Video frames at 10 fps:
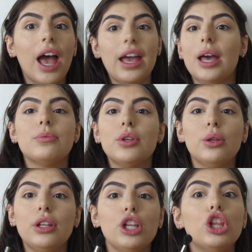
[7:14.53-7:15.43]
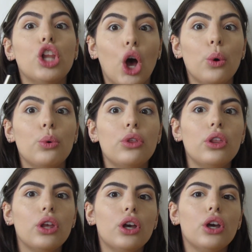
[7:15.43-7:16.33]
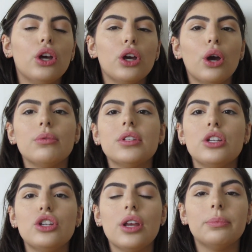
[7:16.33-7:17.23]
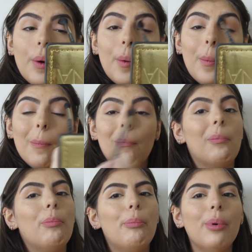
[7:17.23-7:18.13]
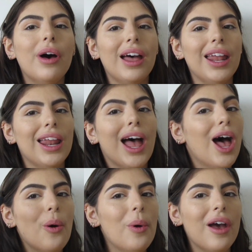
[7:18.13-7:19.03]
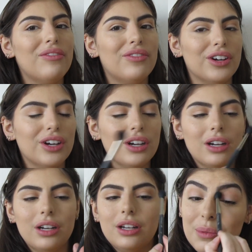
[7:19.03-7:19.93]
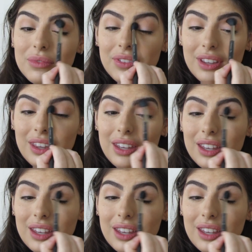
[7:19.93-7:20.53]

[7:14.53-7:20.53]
absolutely loathe going to the gym. But, however, I'm feeling